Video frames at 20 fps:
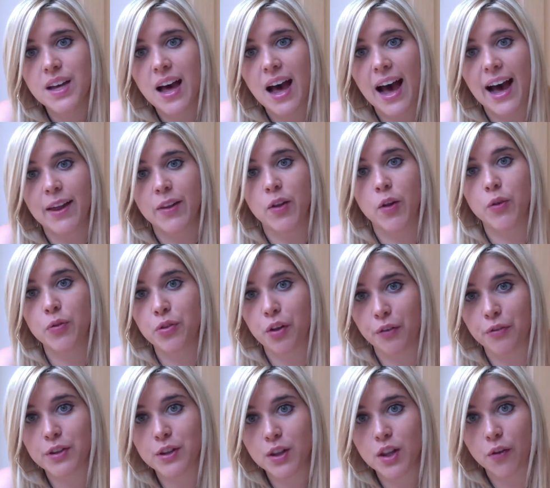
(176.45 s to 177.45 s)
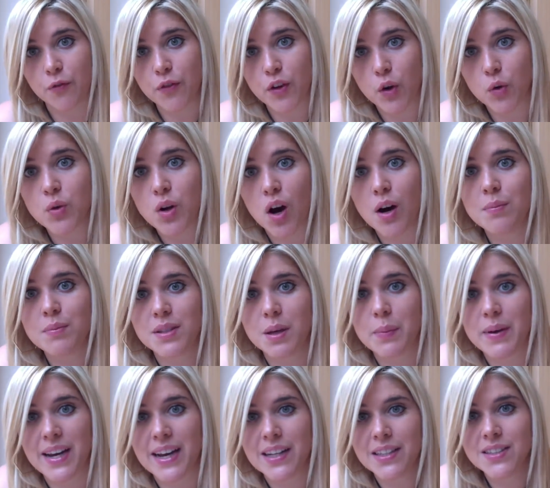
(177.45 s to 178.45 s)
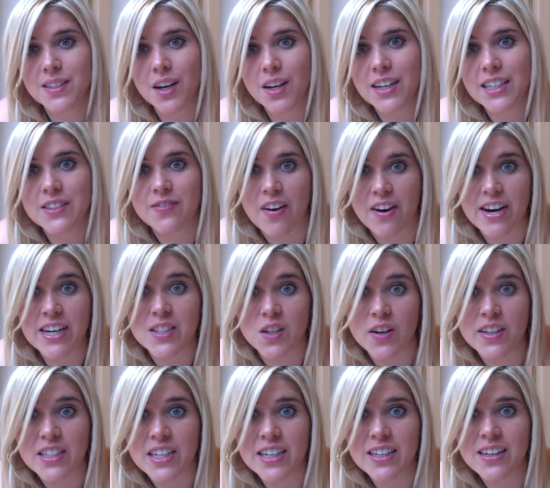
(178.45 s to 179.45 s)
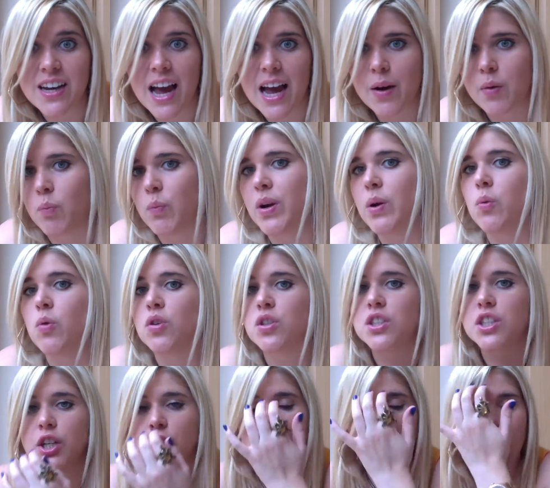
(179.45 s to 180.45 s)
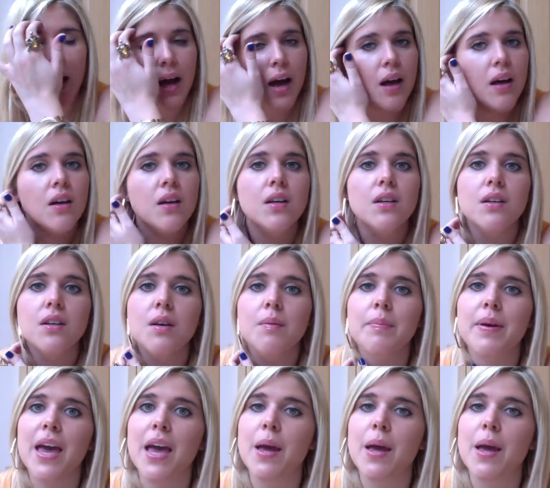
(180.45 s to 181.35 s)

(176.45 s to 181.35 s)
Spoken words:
And the few times that we get sun, it's very exciting. And we want to be